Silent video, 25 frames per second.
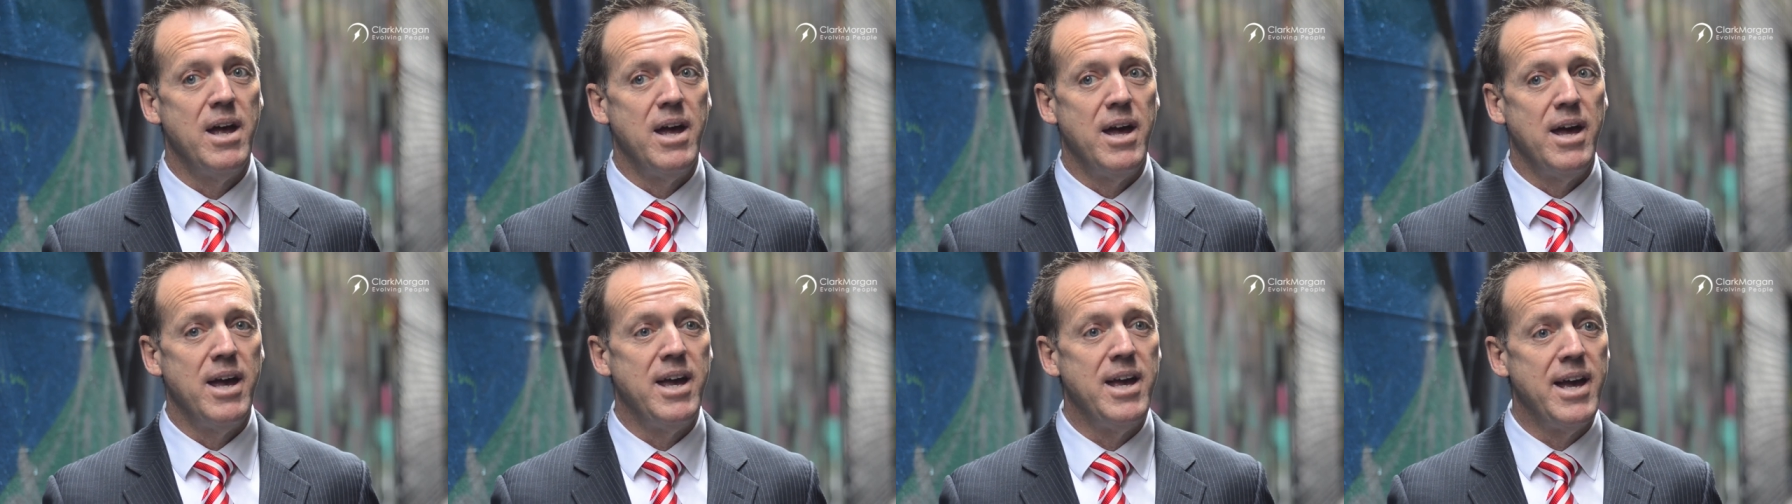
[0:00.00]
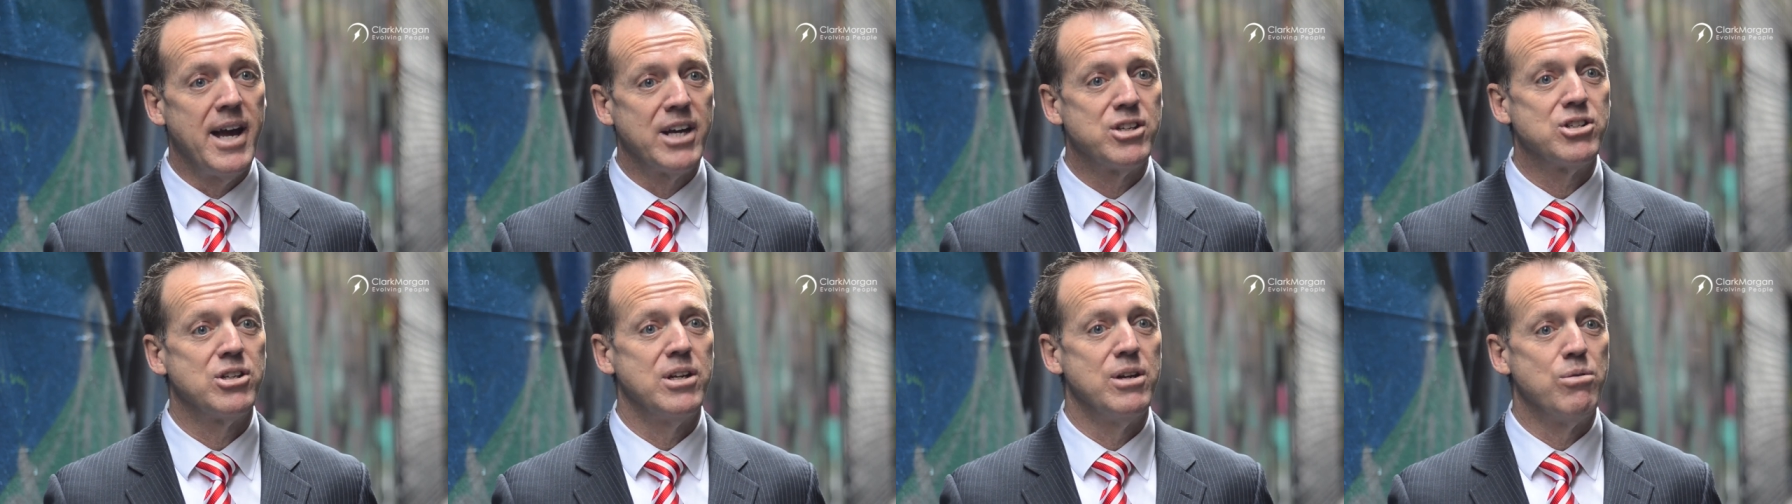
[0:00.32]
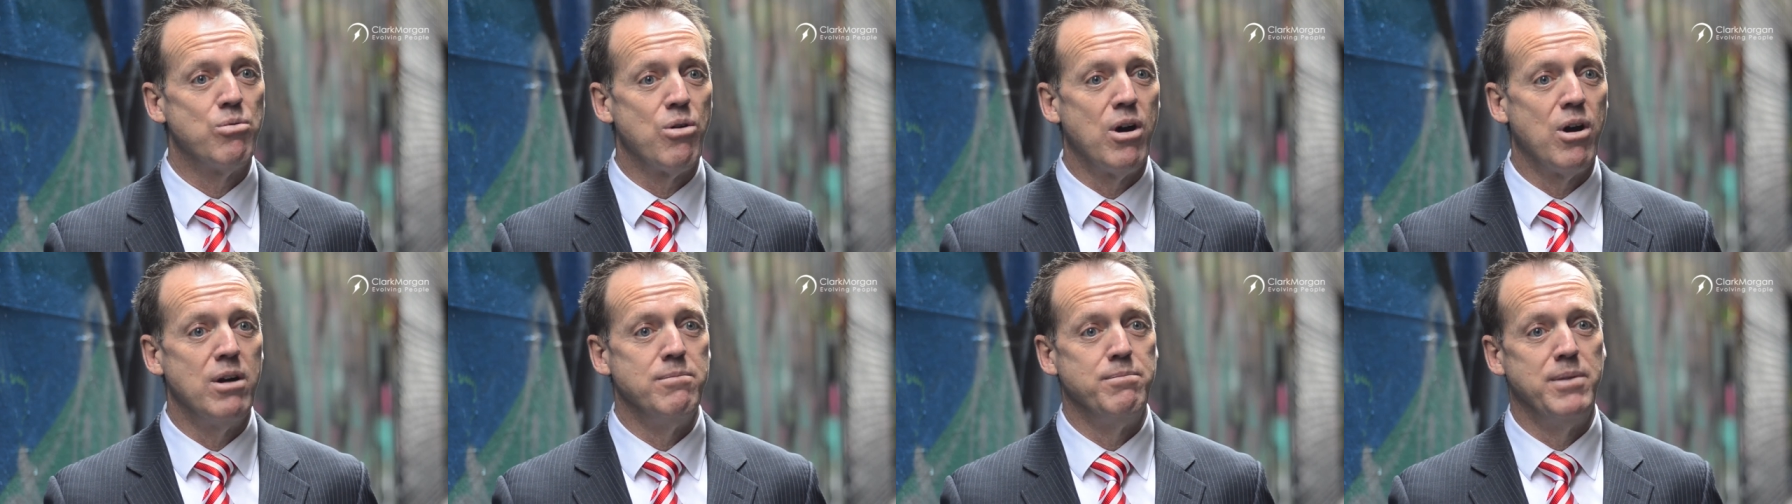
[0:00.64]
He actually
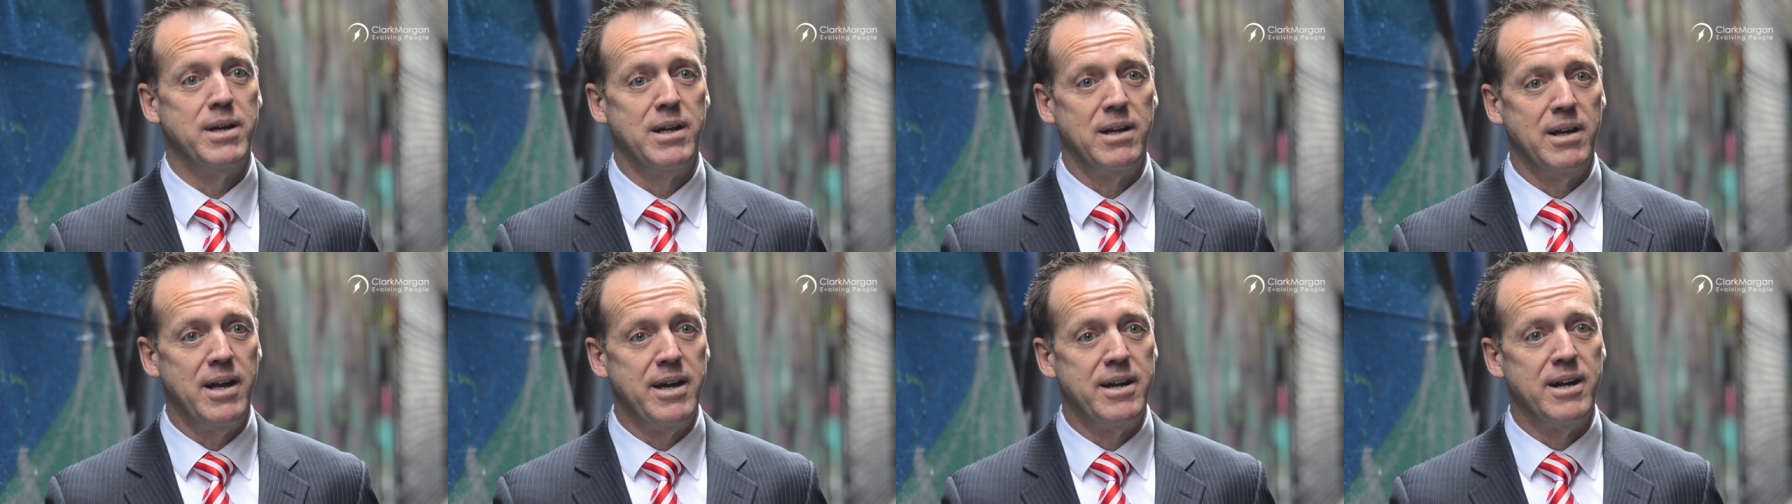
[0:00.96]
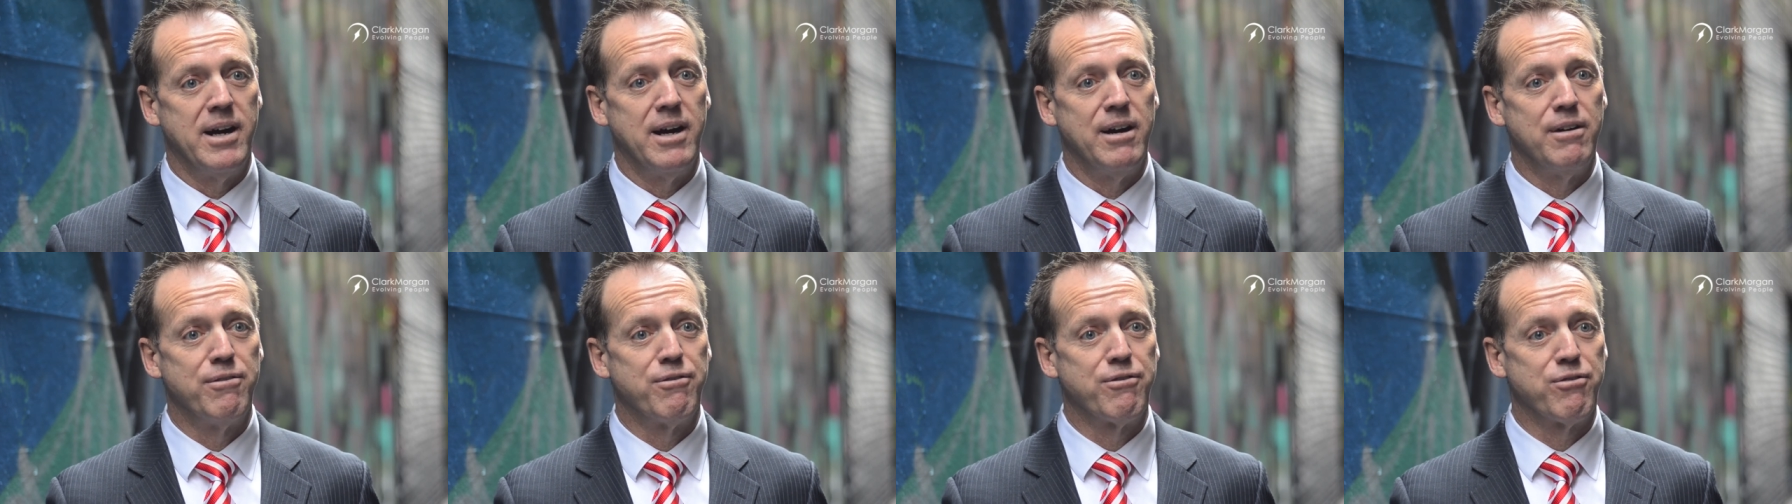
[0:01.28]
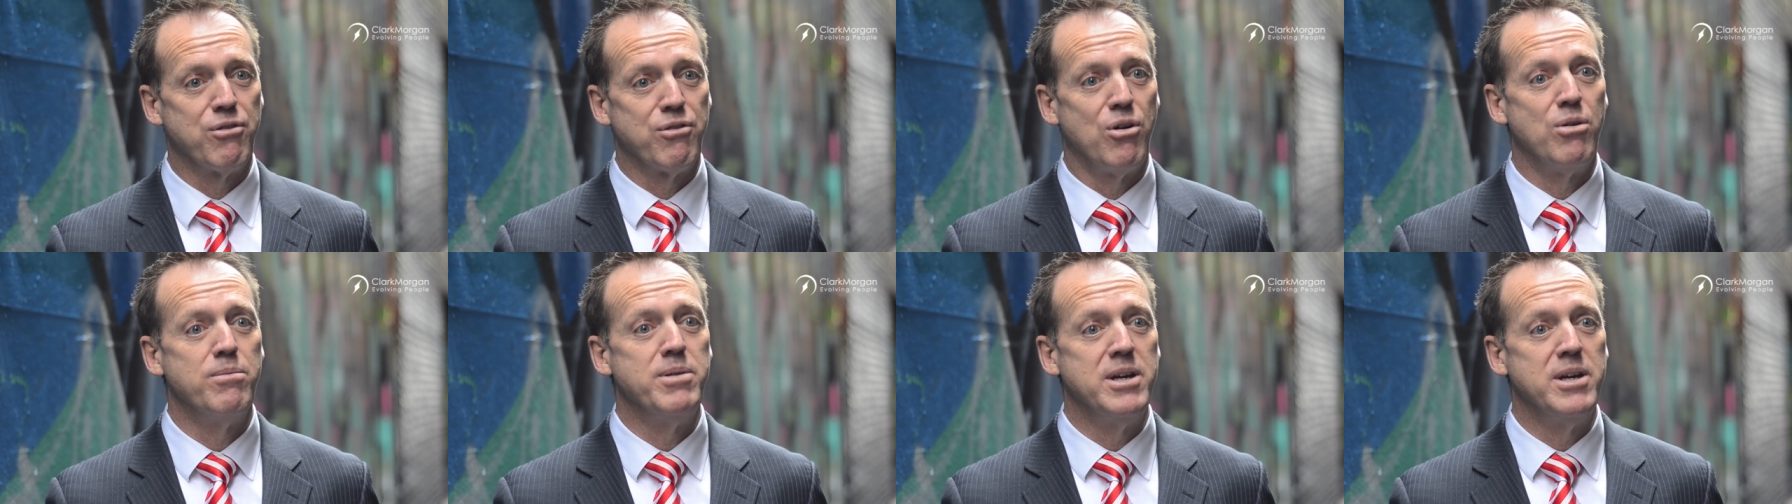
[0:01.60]
wrote me a letter from